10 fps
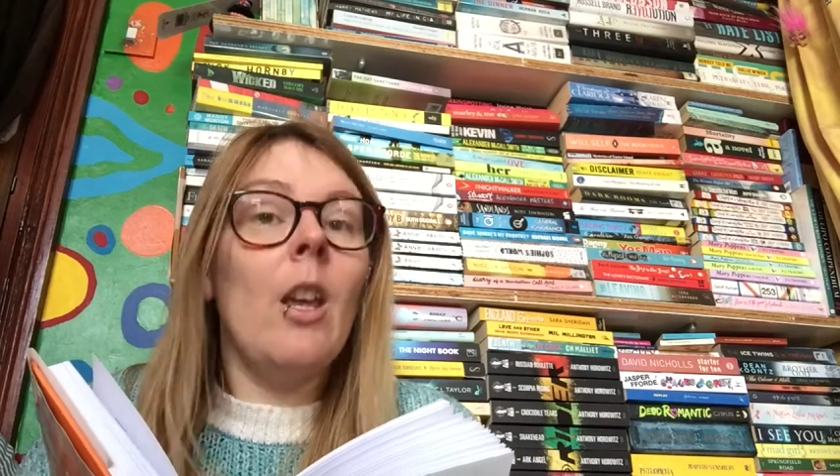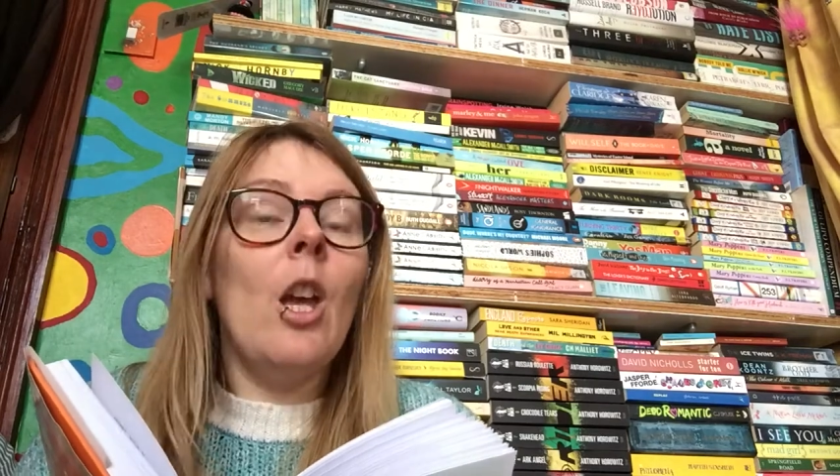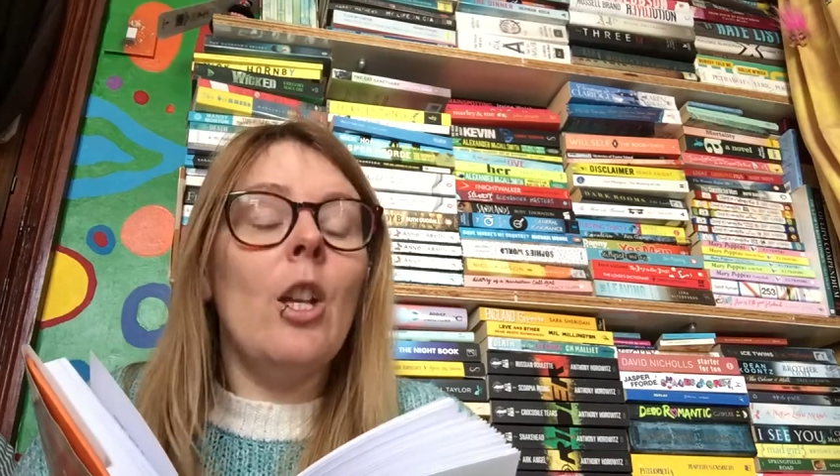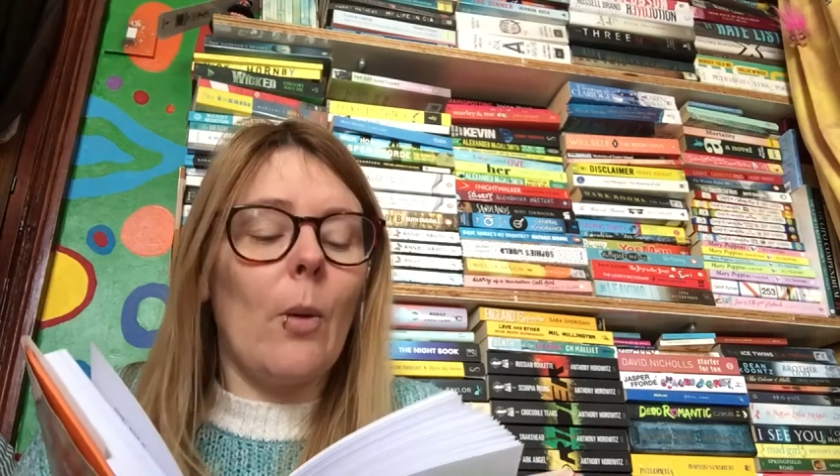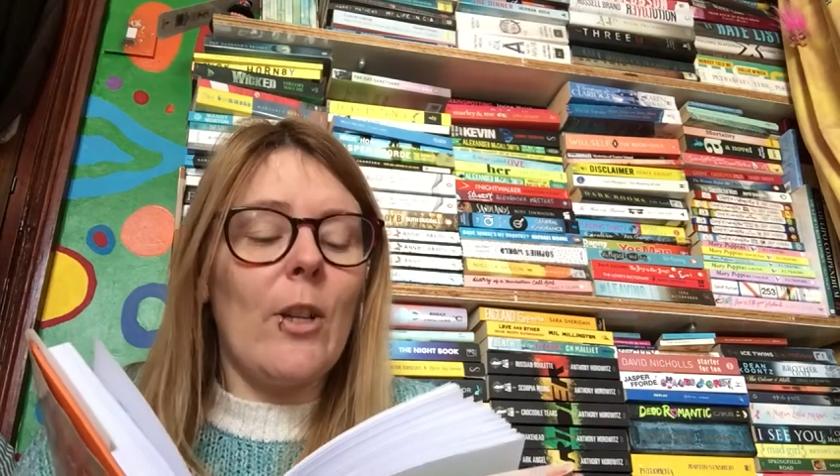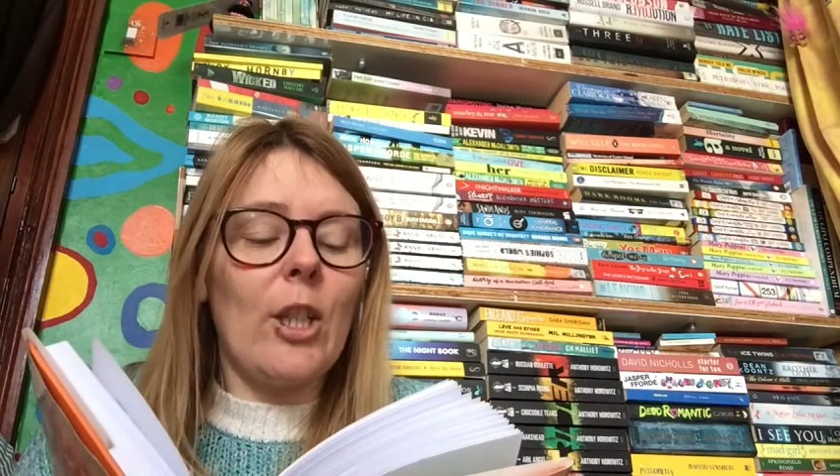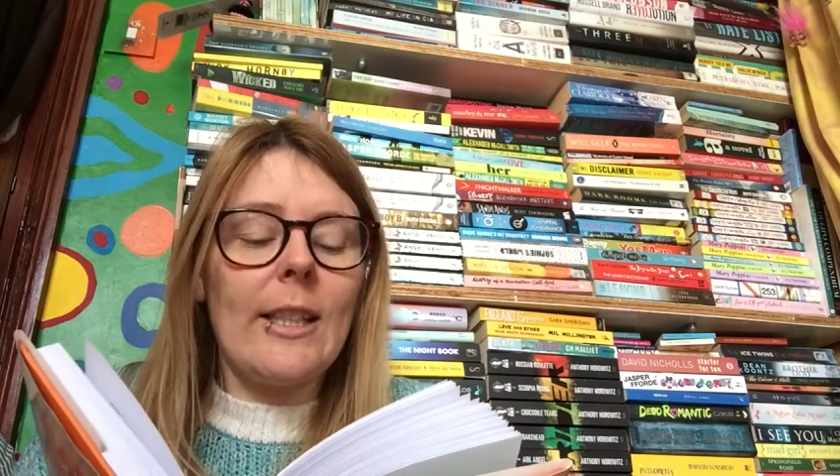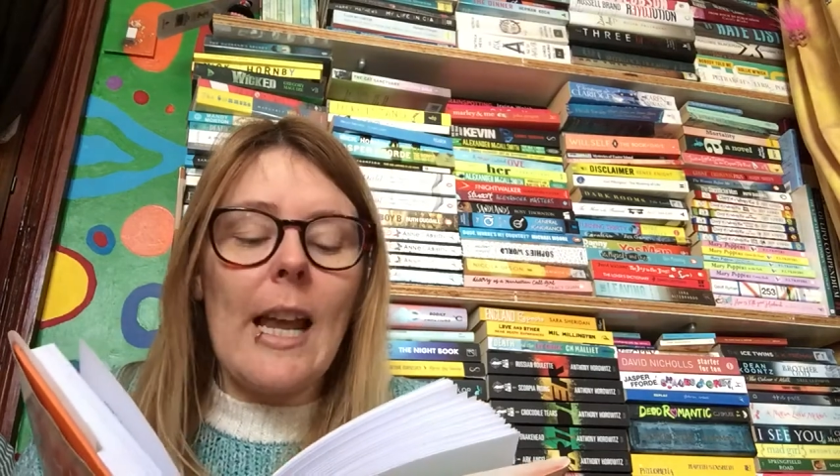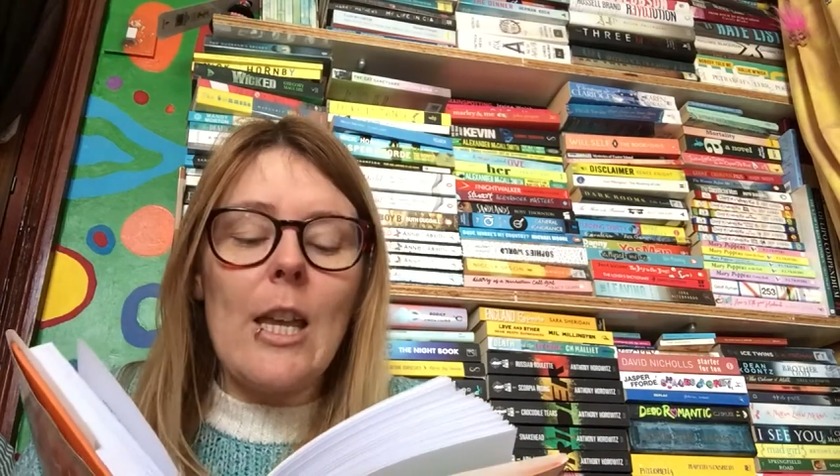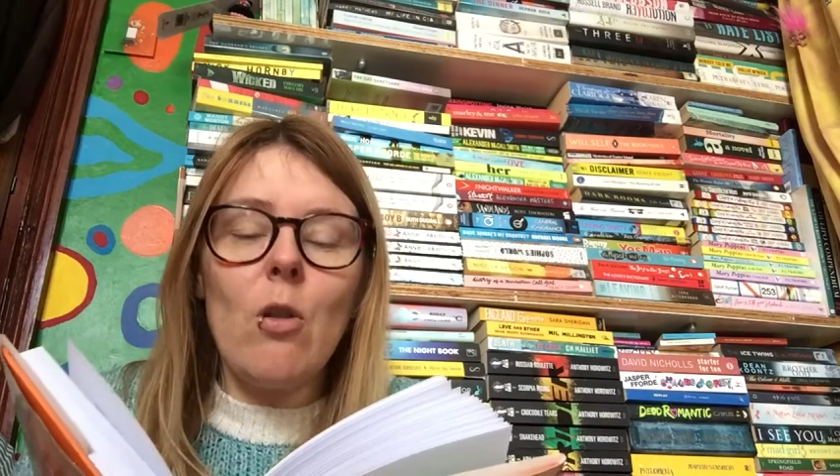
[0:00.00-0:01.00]
So I should
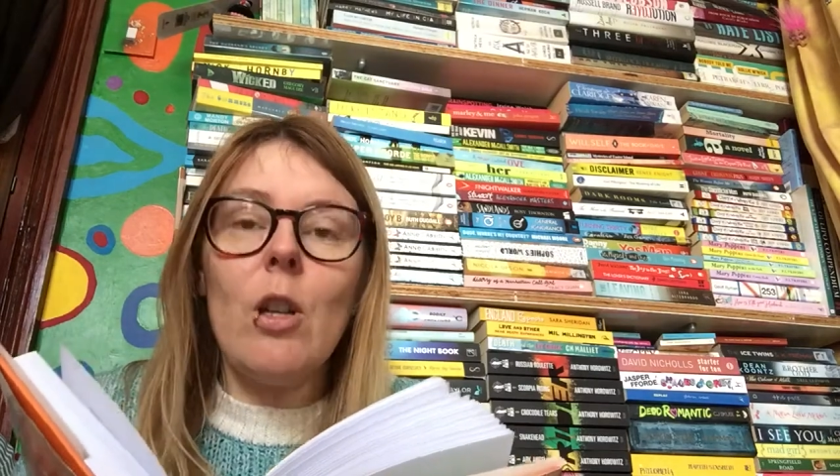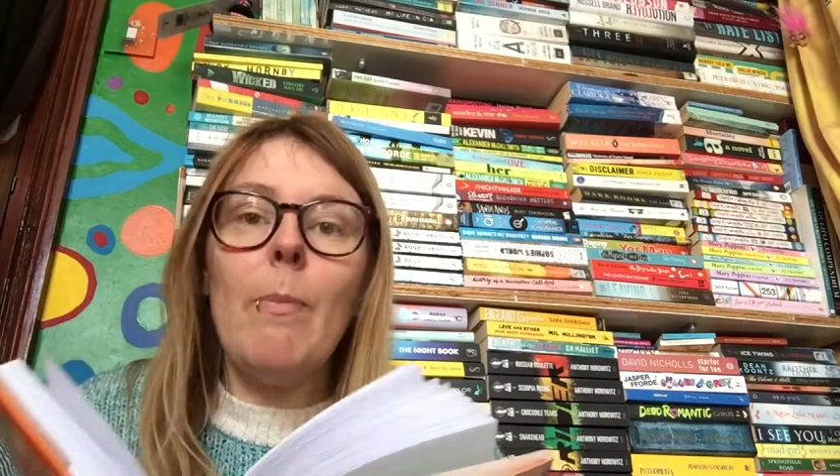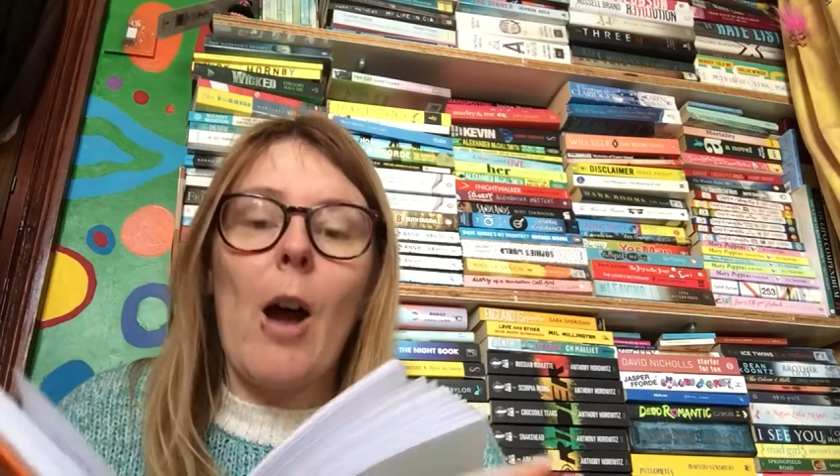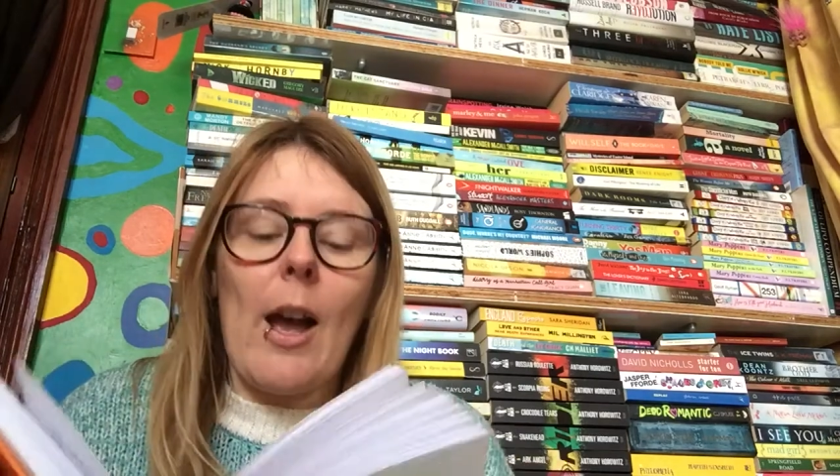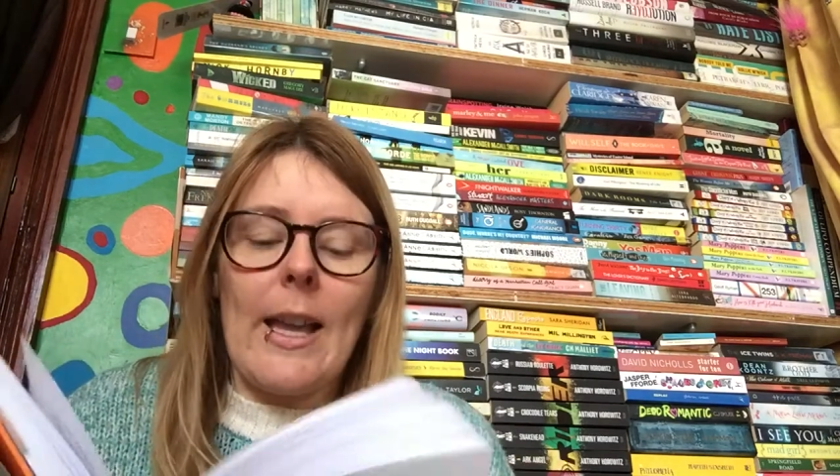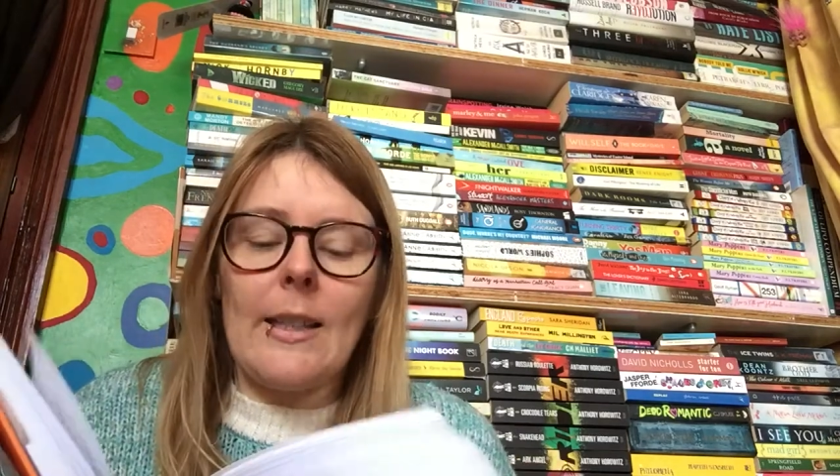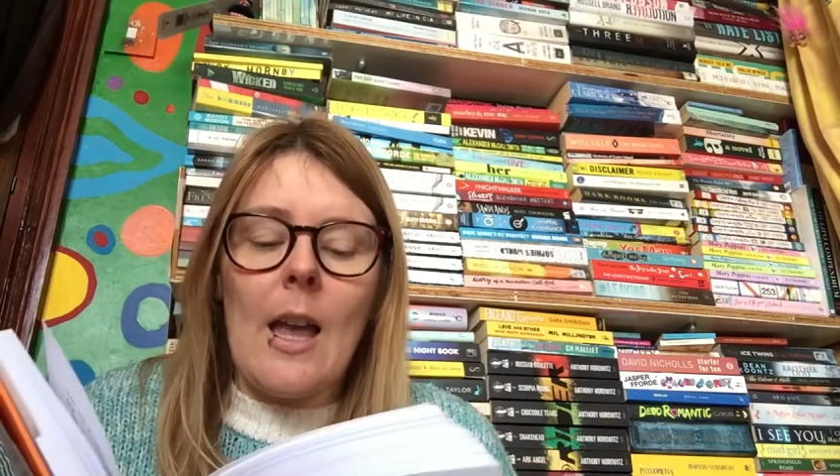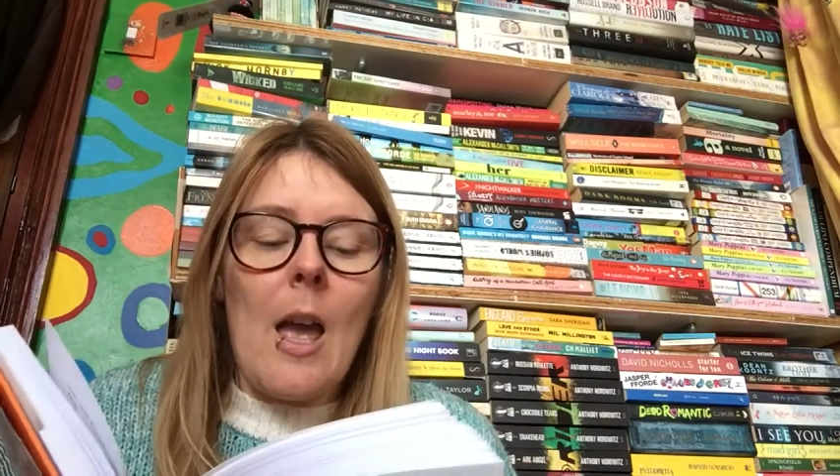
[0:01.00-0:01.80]
say your goodbyes,